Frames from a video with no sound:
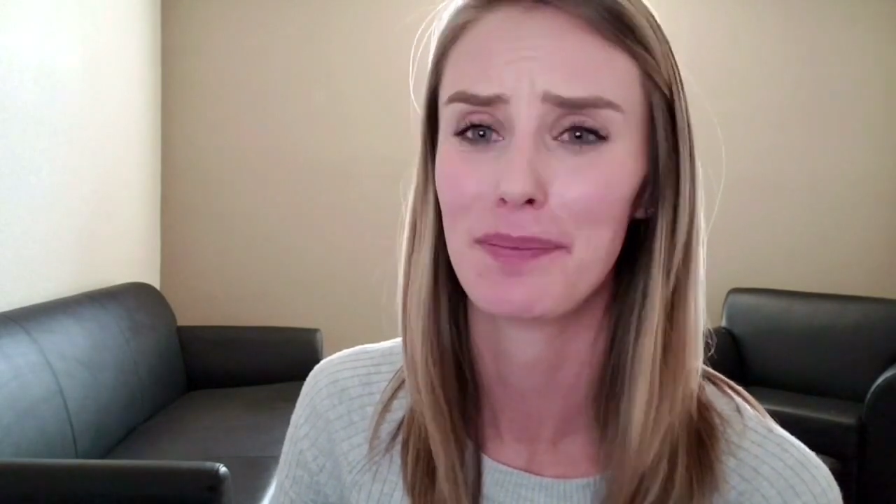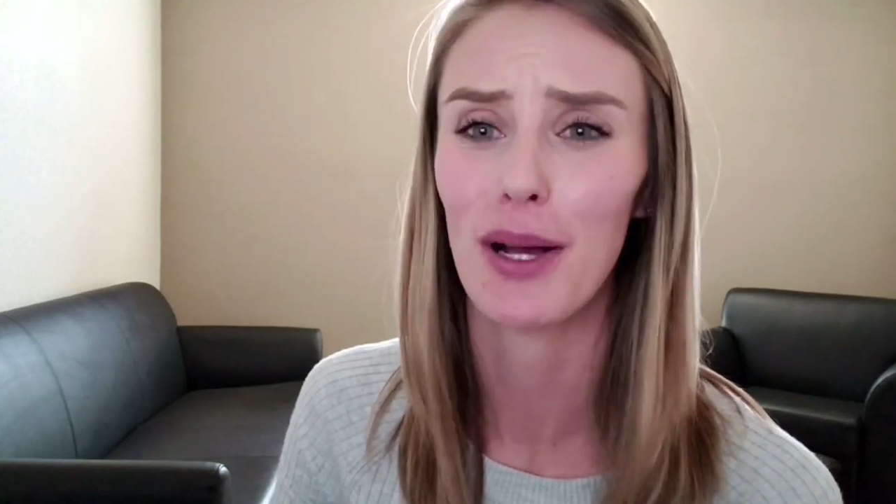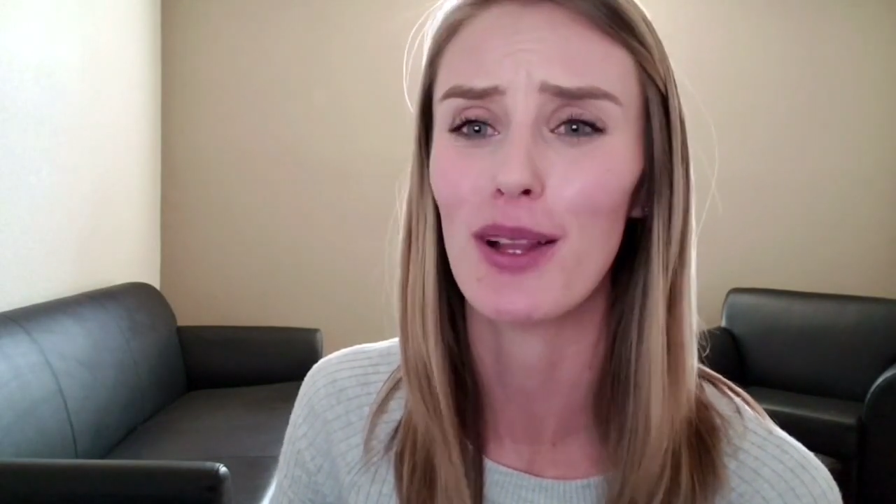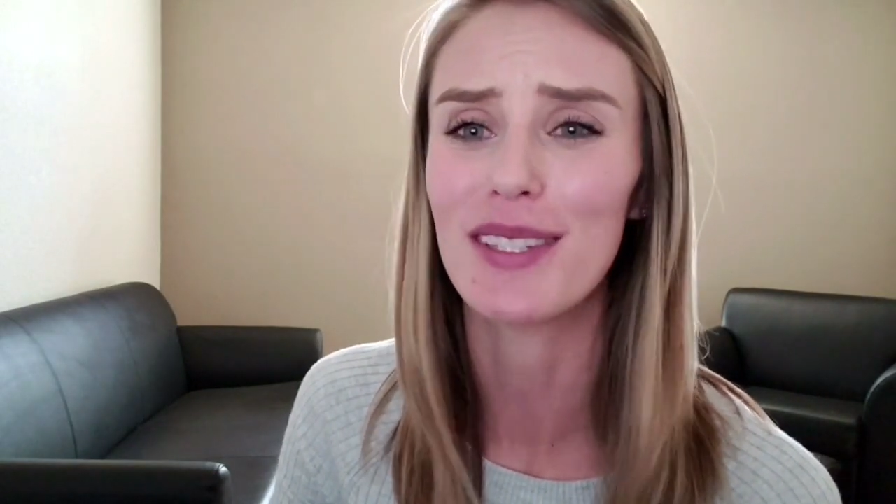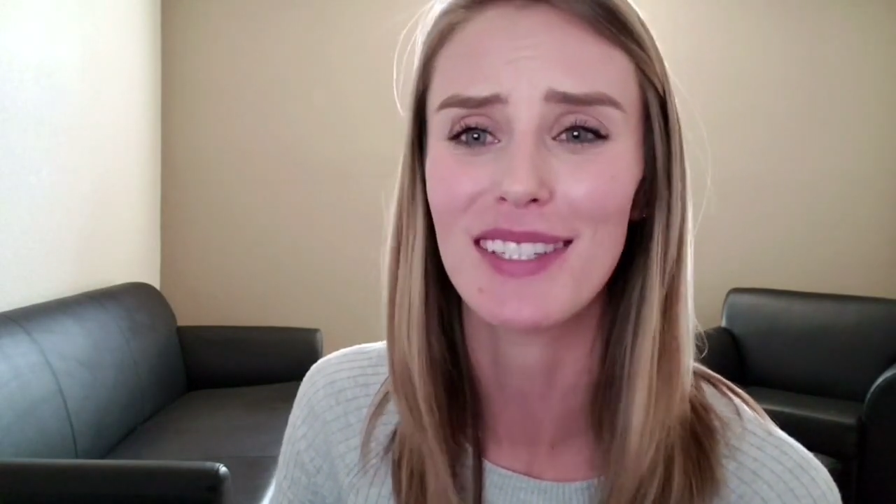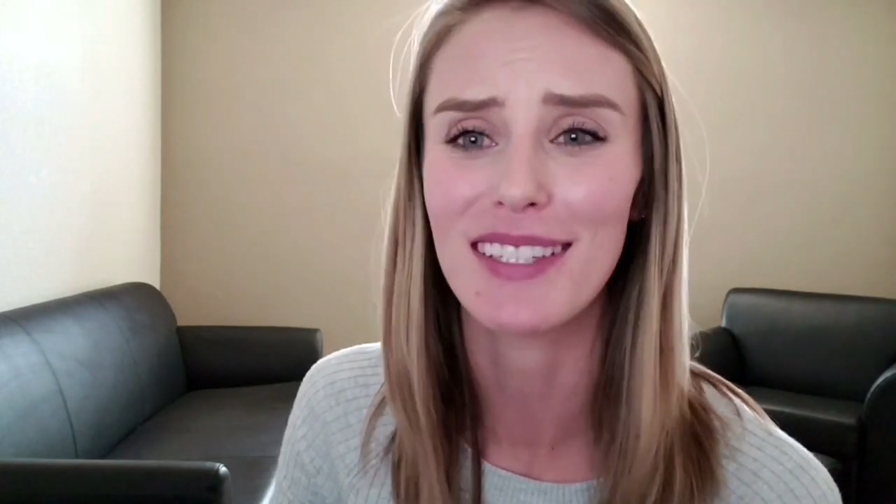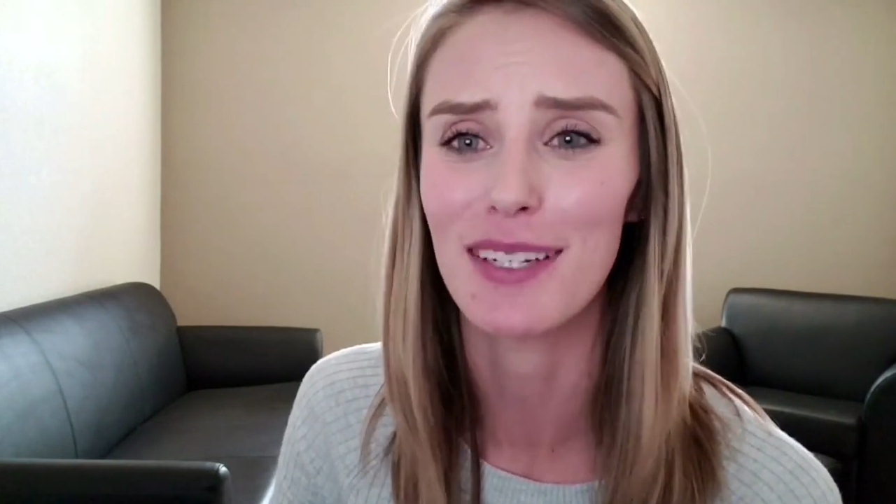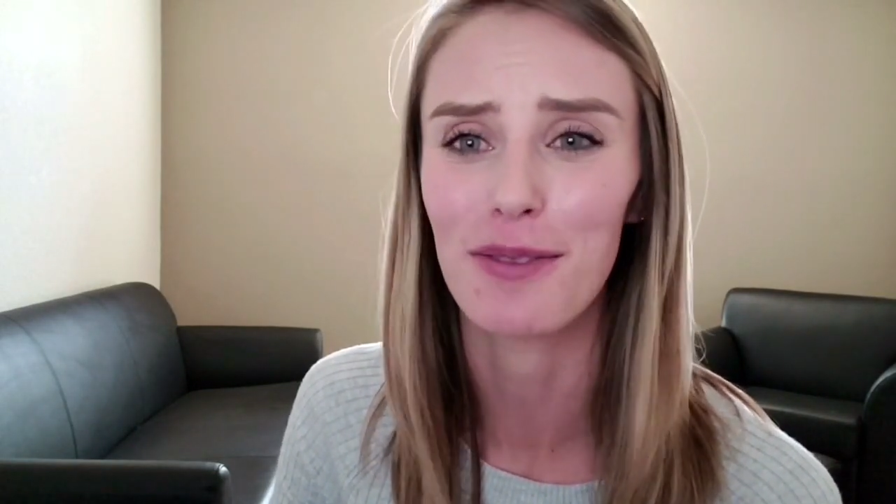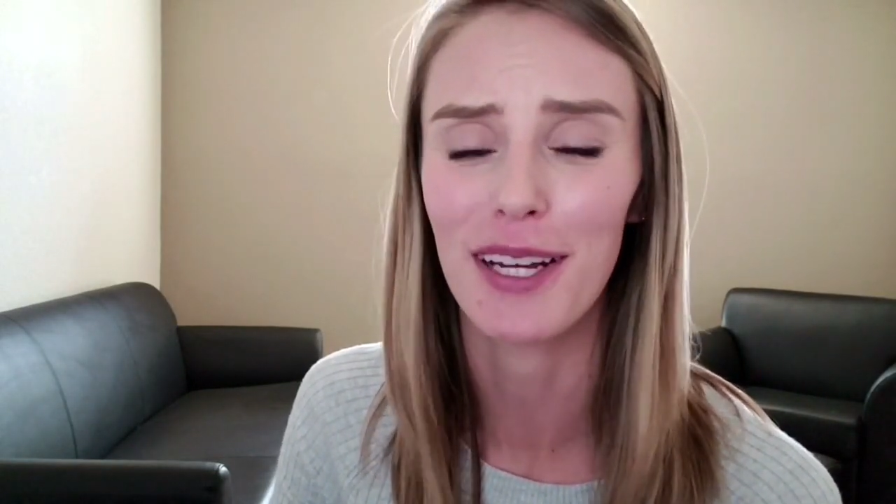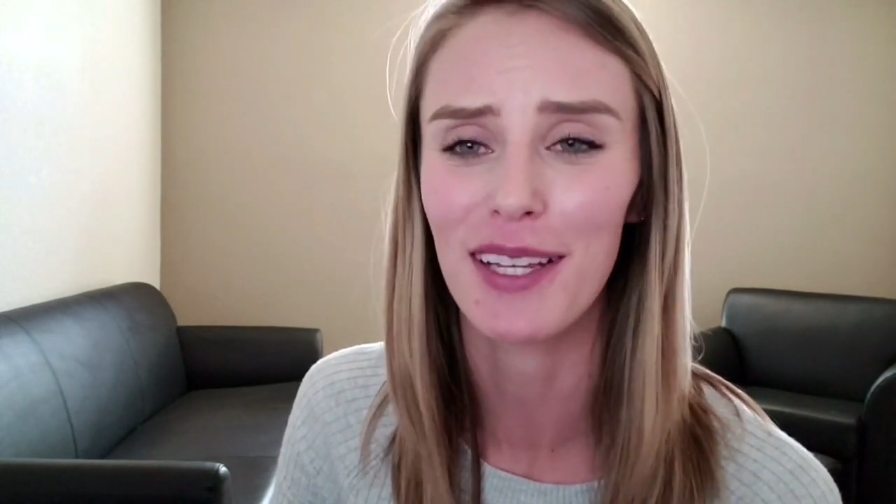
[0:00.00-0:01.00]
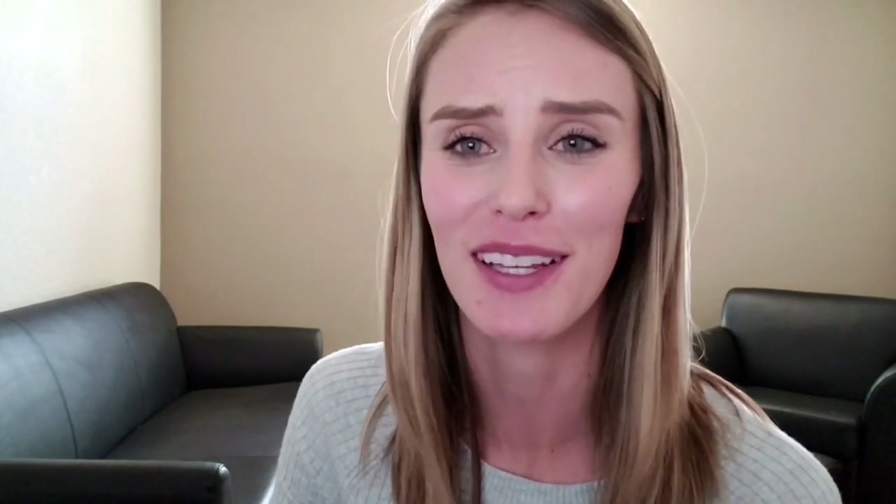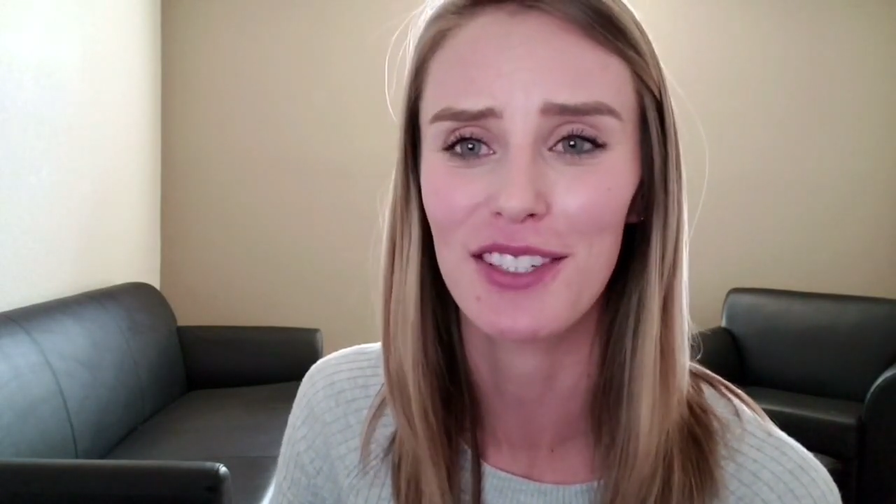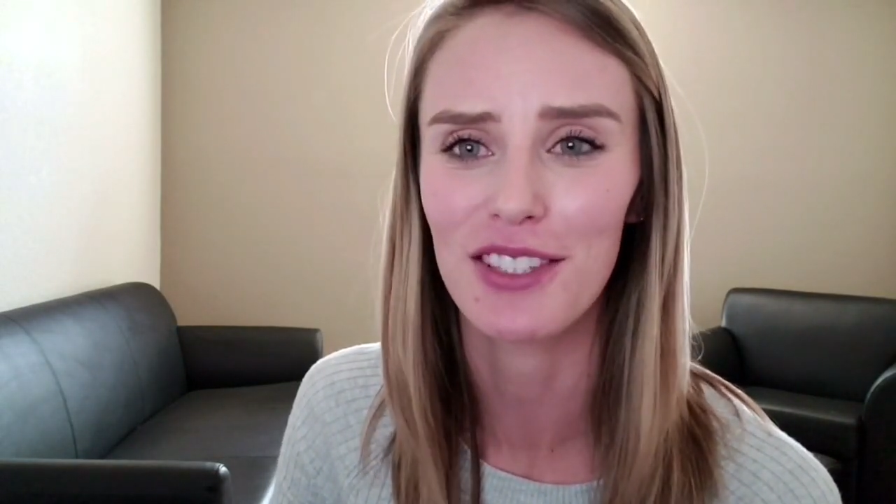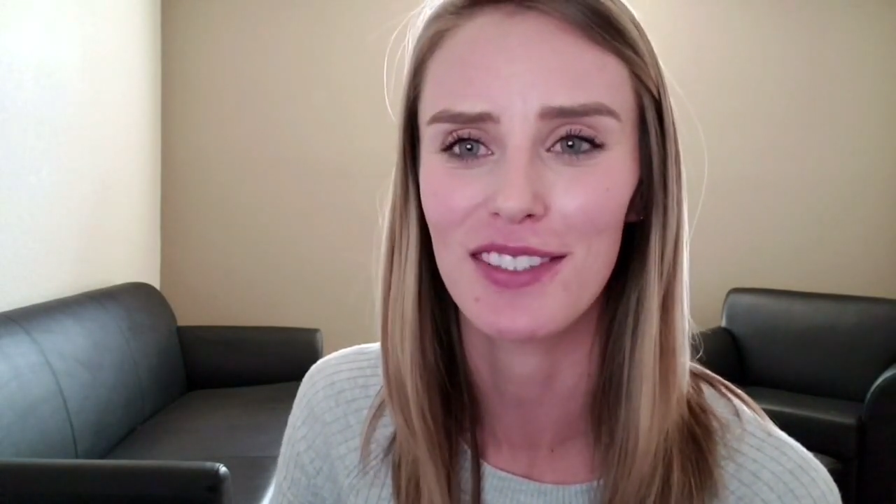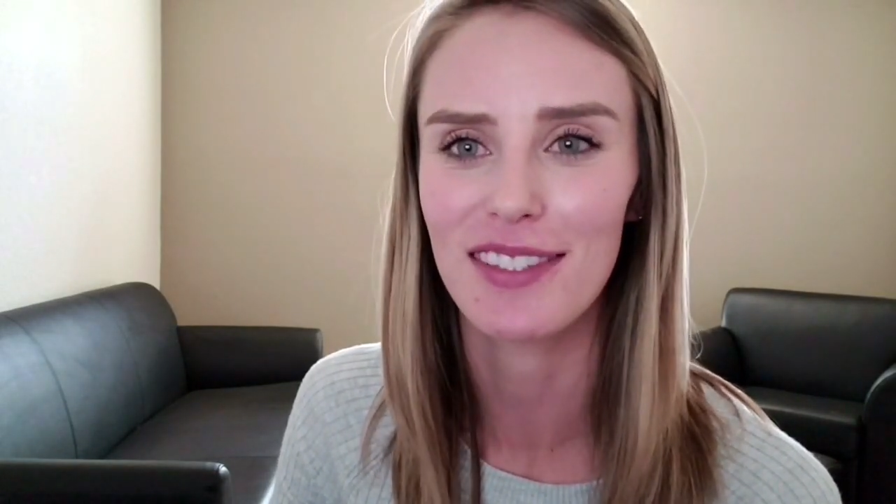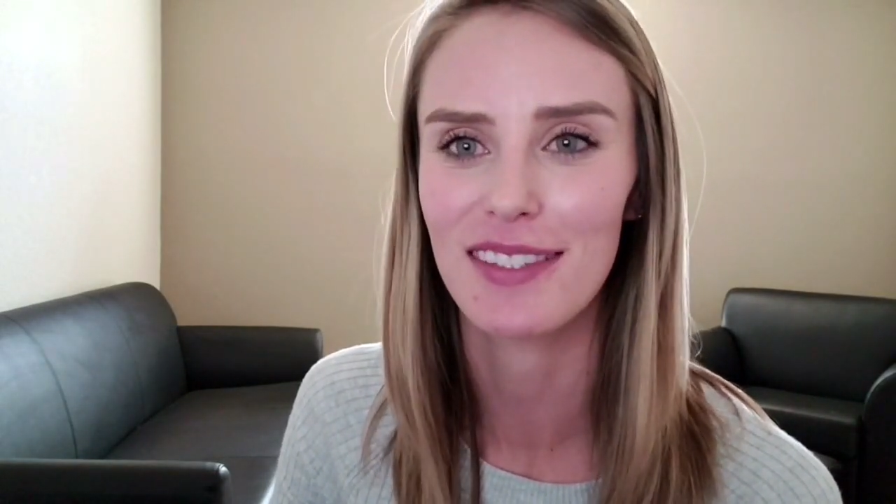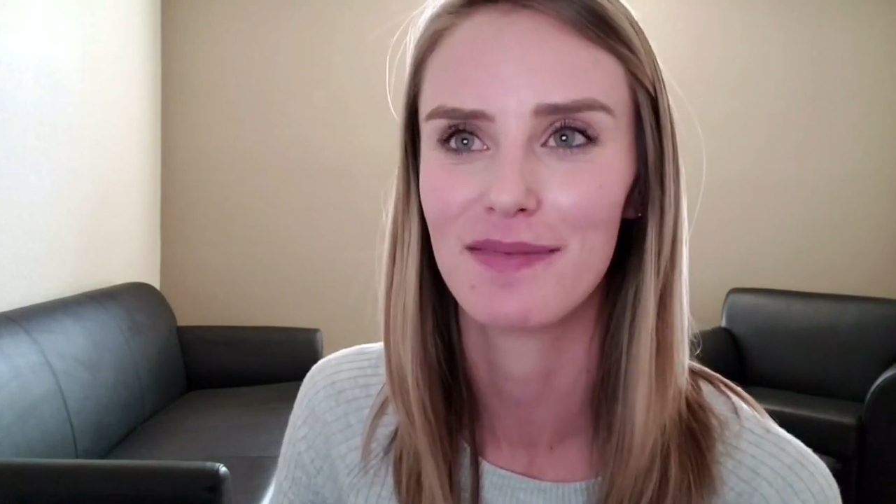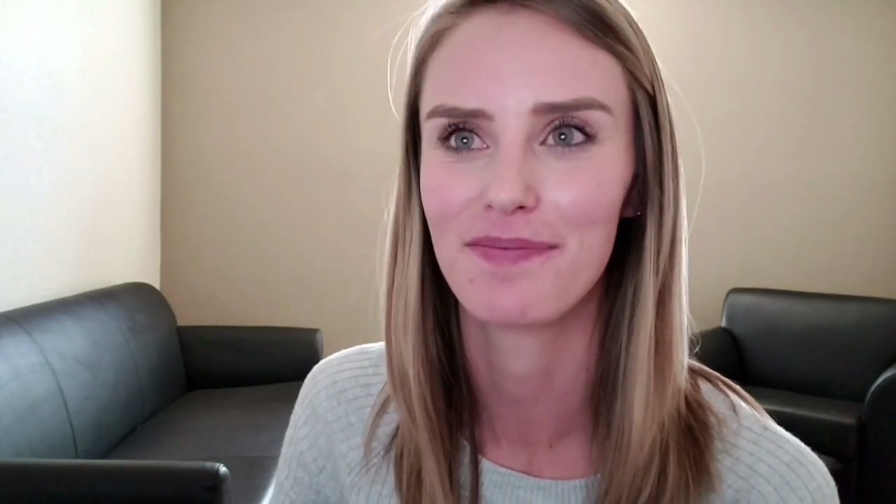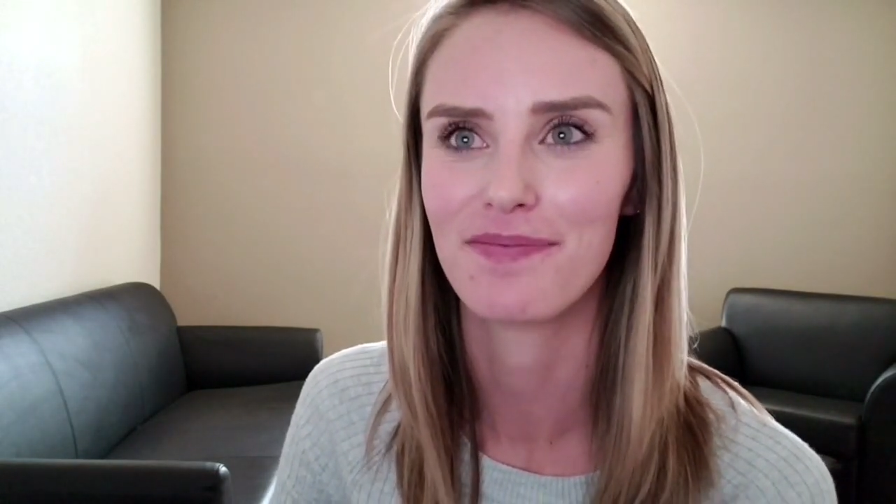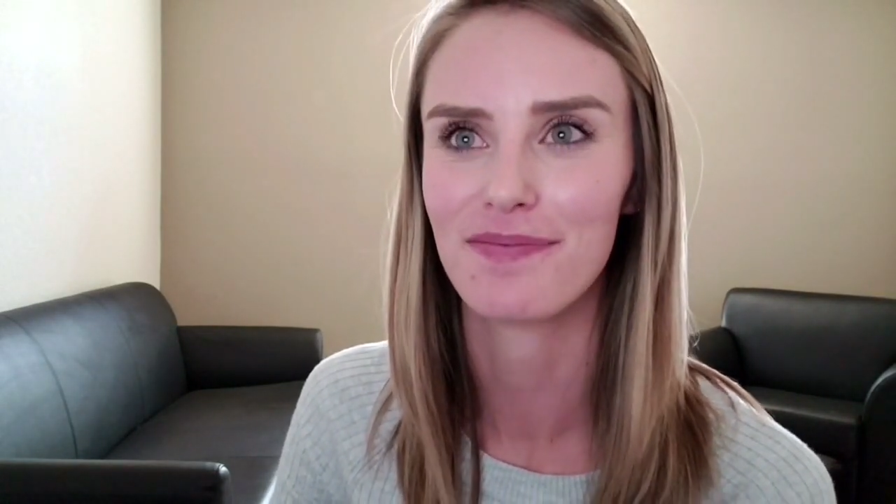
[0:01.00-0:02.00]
policies and regulations.